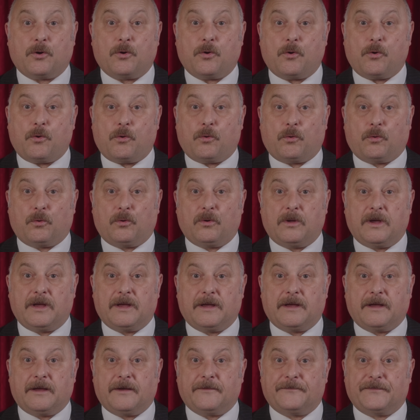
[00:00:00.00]
All
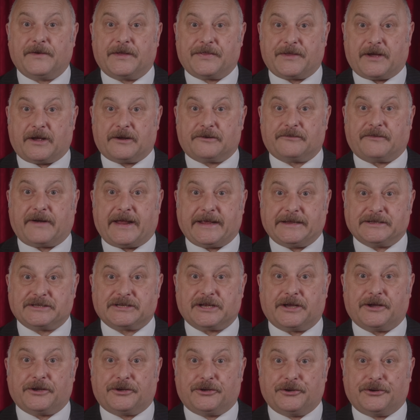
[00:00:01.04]
for the
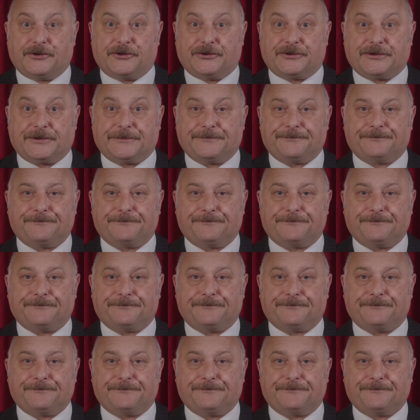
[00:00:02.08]
greater good.